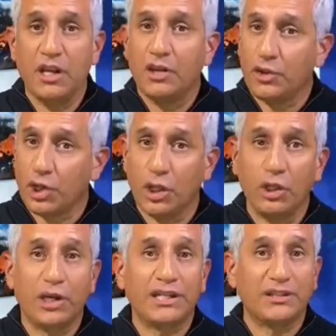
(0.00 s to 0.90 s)
They're going to
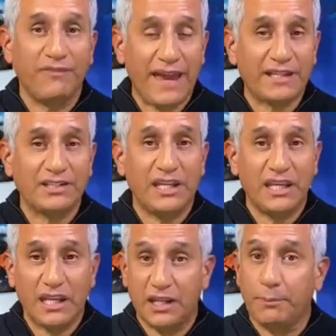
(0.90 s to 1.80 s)
look at the
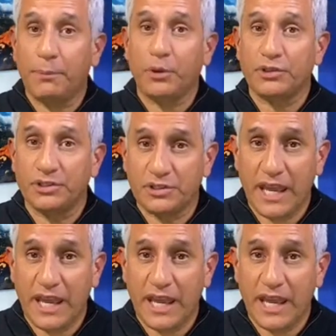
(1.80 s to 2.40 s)
vaccine and a person's